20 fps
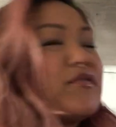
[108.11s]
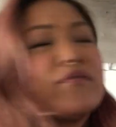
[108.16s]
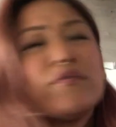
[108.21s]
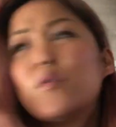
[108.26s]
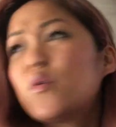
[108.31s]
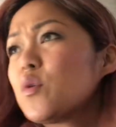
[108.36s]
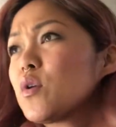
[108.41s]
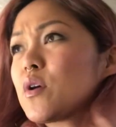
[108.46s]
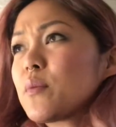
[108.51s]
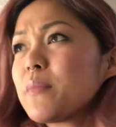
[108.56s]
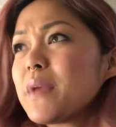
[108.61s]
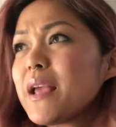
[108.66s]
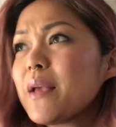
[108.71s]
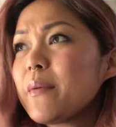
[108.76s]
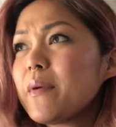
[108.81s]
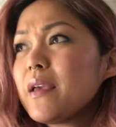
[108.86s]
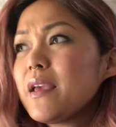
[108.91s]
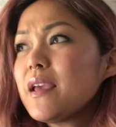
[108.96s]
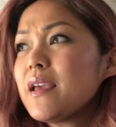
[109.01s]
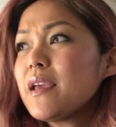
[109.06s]
For
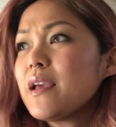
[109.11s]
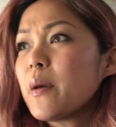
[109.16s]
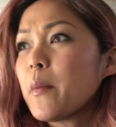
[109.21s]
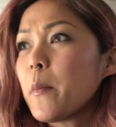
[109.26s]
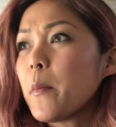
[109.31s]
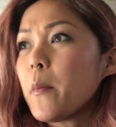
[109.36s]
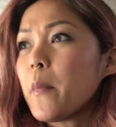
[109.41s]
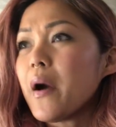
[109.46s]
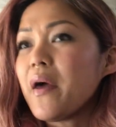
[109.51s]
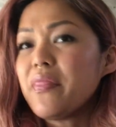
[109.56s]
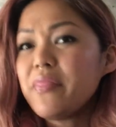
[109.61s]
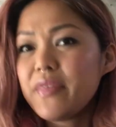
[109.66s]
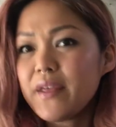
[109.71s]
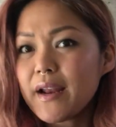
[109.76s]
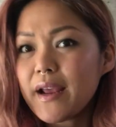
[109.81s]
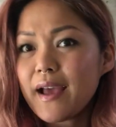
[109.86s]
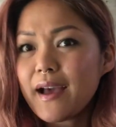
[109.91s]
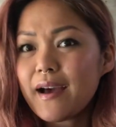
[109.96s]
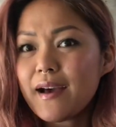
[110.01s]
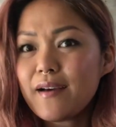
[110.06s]
maybe a month and
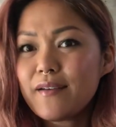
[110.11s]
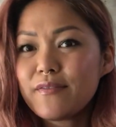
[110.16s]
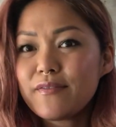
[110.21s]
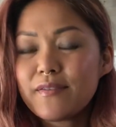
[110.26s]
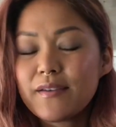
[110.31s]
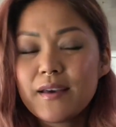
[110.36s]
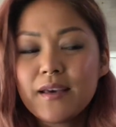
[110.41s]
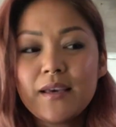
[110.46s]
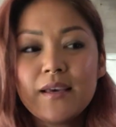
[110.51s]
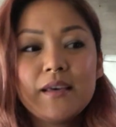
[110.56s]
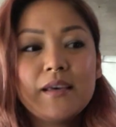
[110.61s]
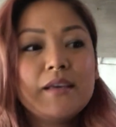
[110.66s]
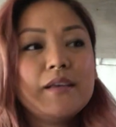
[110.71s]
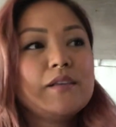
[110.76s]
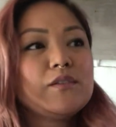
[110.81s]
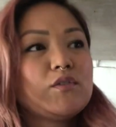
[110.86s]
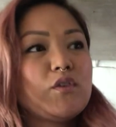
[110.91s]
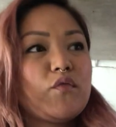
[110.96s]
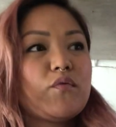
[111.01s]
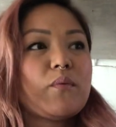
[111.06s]
a half.
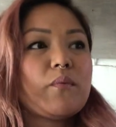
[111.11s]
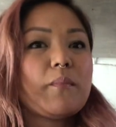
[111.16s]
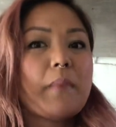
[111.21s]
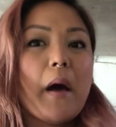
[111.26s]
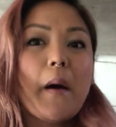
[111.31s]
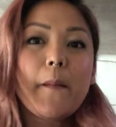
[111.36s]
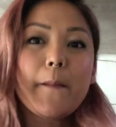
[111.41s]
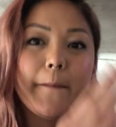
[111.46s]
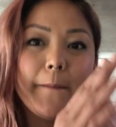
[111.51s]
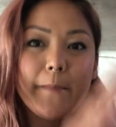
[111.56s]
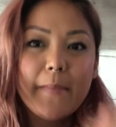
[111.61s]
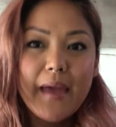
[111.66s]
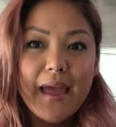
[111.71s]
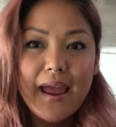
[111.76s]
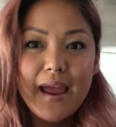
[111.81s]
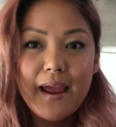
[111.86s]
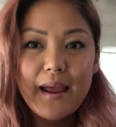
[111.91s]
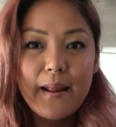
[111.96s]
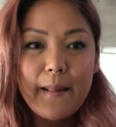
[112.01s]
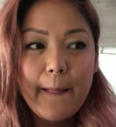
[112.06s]
So from about
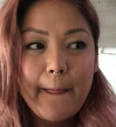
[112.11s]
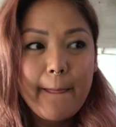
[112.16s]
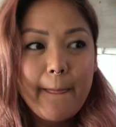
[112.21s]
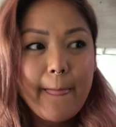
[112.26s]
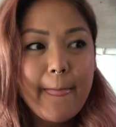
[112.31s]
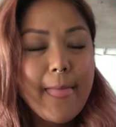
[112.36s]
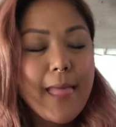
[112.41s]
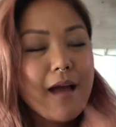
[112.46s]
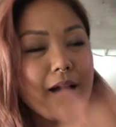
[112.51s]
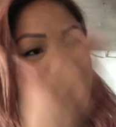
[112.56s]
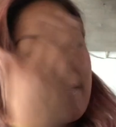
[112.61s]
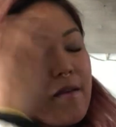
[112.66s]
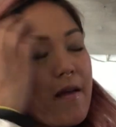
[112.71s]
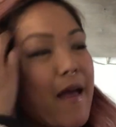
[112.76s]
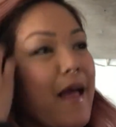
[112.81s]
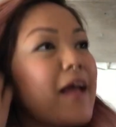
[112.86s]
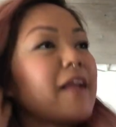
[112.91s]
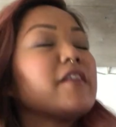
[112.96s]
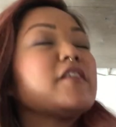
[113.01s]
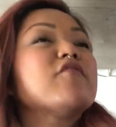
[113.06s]
May,
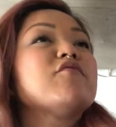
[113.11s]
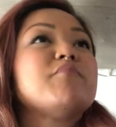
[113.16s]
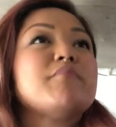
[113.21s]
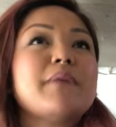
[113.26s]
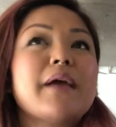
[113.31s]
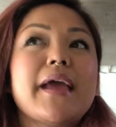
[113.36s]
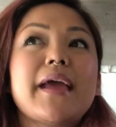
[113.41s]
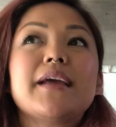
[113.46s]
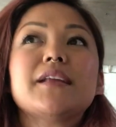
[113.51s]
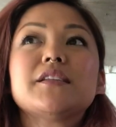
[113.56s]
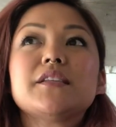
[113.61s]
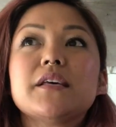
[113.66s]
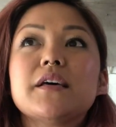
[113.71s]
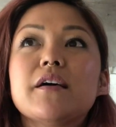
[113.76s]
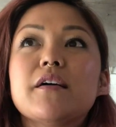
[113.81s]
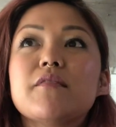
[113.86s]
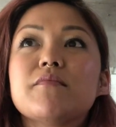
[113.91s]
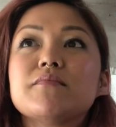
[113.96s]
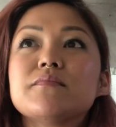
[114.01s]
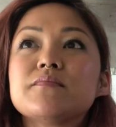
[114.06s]
end of May
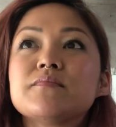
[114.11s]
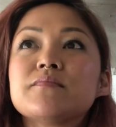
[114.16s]
to